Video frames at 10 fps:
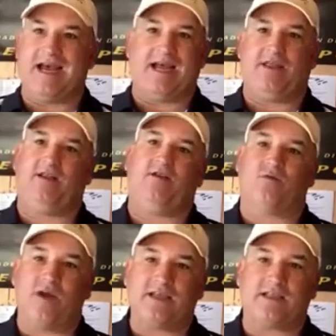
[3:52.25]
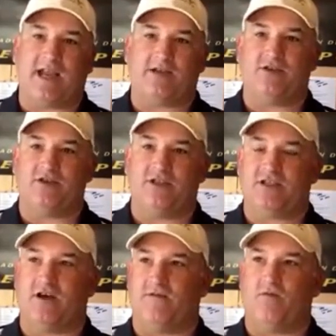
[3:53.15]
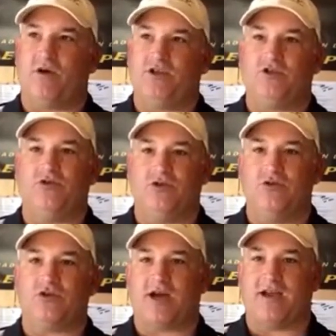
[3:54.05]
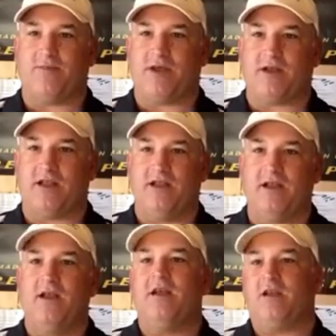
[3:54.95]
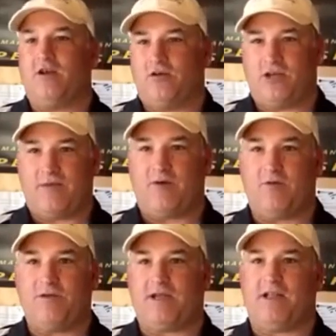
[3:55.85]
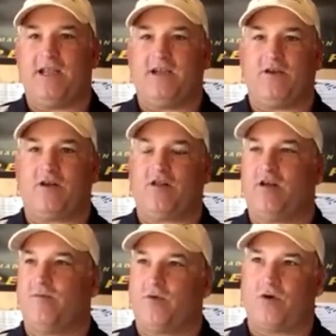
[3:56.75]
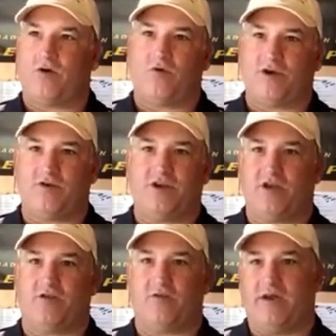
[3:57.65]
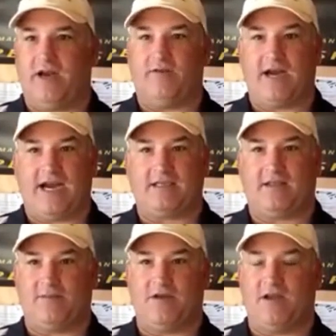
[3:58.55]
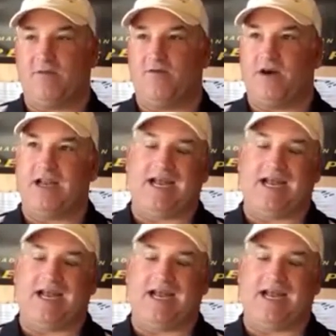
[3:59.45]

I think the rest answers itself. Once you do try a Penley, you go demo a Penley at your club or your dealer or whatever, ask them to demo one.